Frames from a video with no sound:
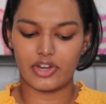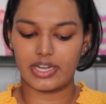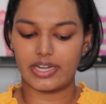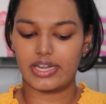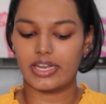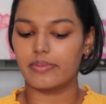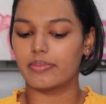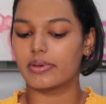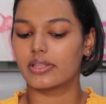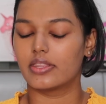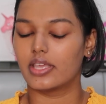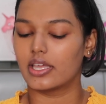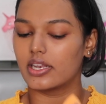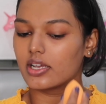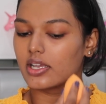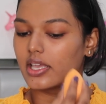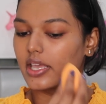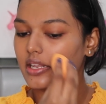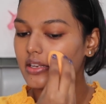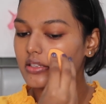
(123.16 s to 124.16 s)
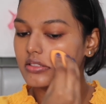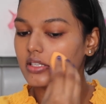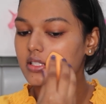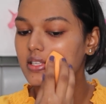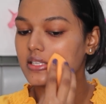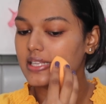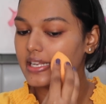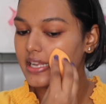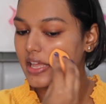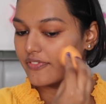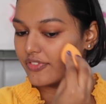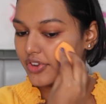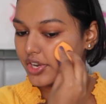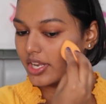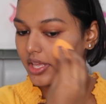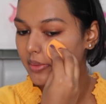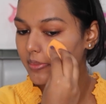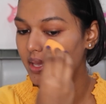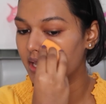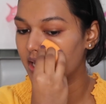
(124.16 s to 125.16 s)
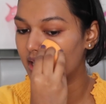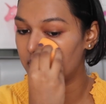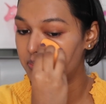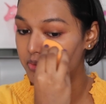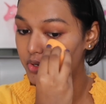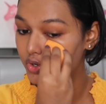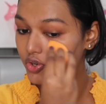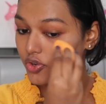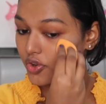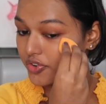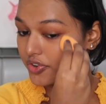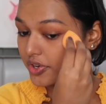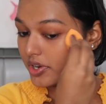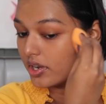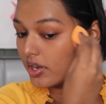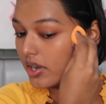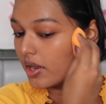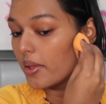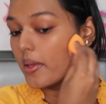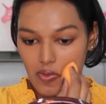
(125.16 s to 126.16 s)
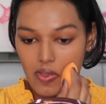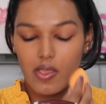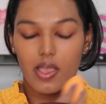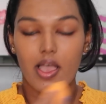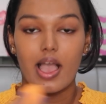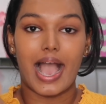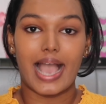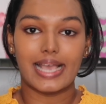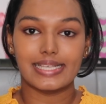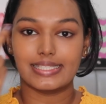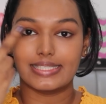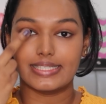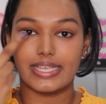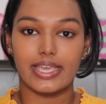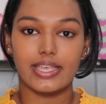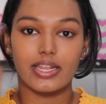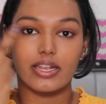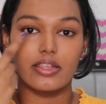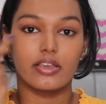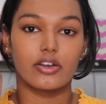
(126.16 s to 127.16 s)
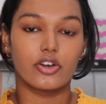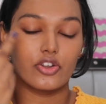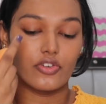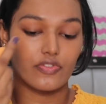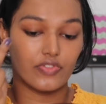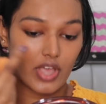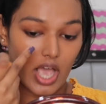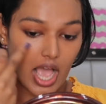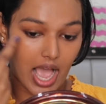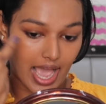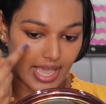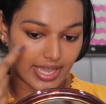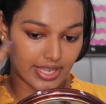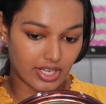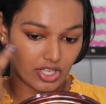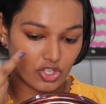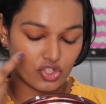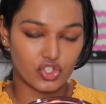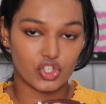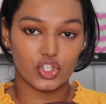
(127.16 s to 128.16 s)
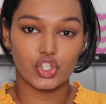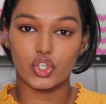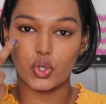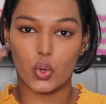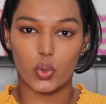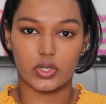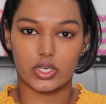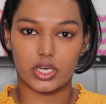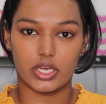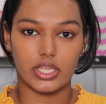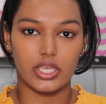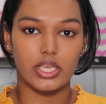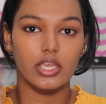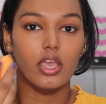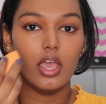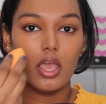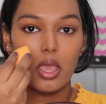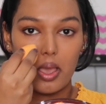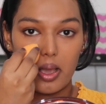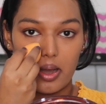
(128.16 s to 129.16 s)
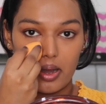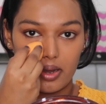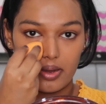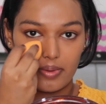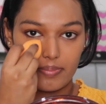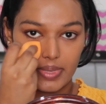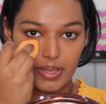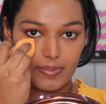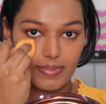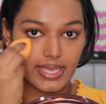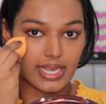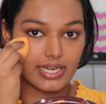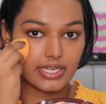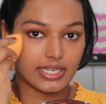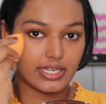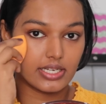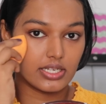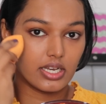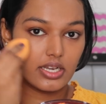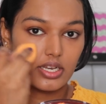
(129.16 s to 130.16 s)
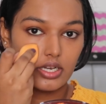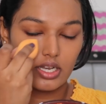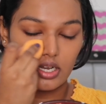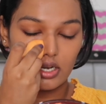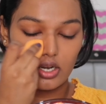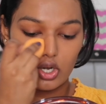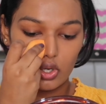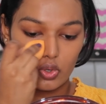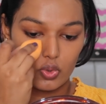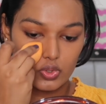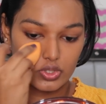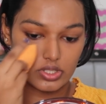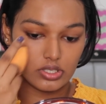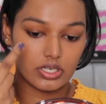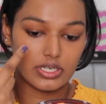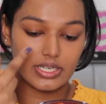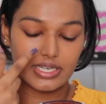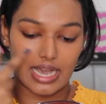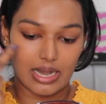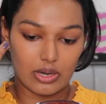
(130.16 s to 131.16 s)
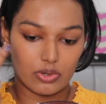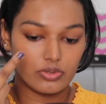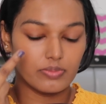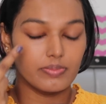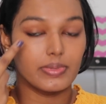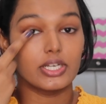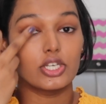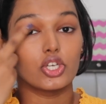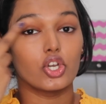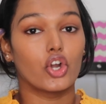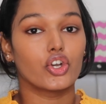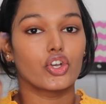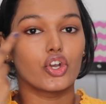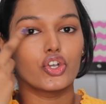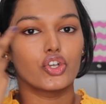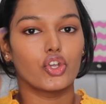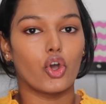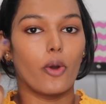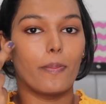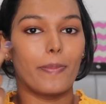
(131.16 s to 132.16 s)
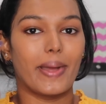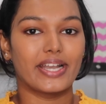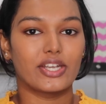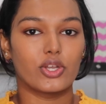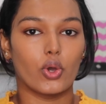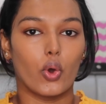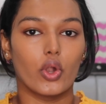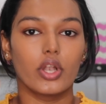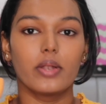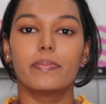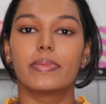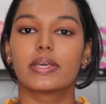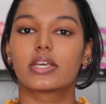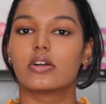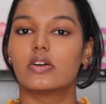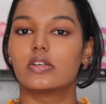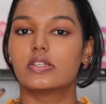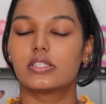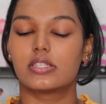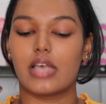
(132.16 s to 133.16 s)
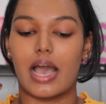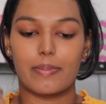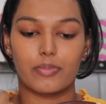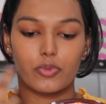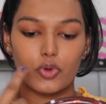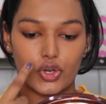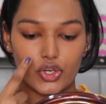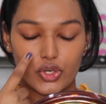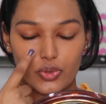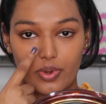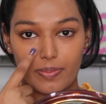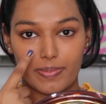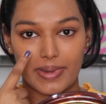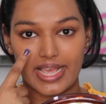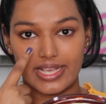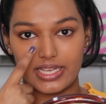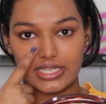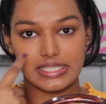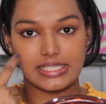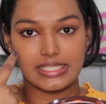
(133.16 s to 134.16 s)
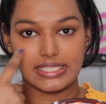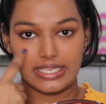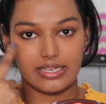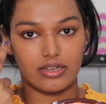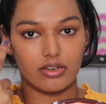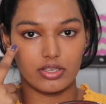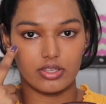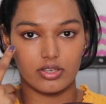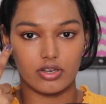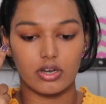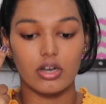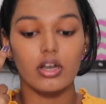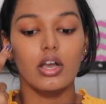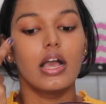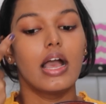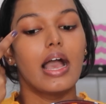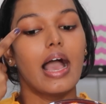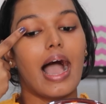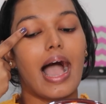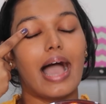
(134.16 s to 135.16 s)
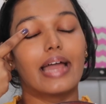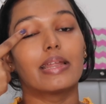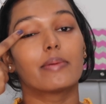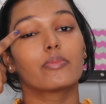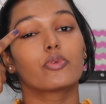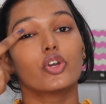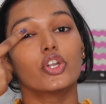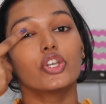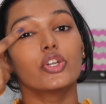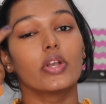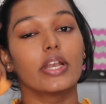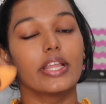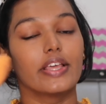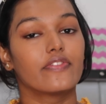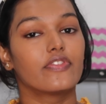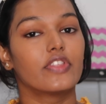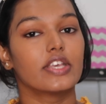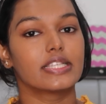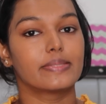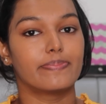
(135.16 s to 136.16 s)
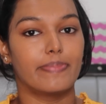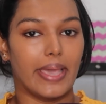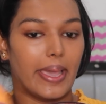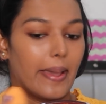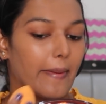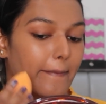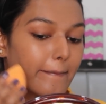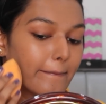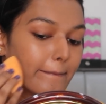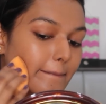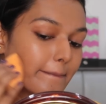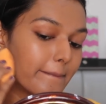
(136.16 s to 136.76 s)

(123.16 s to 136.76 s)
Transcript: friendly, but then again, this is an everyday makeup tutorial. I stay clear of the eye region totally. Maybe I take it a little closer down, but not on top at all, because I'm going to apply concealer here and I'm going to leave this there.